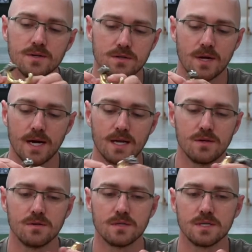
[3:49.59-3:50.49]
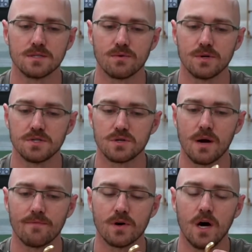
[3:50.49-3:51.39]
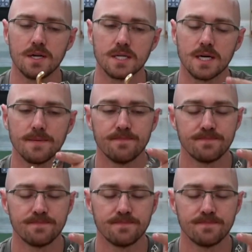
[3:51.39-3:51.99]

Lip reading: so that I can use this as a wrist strap for hunting.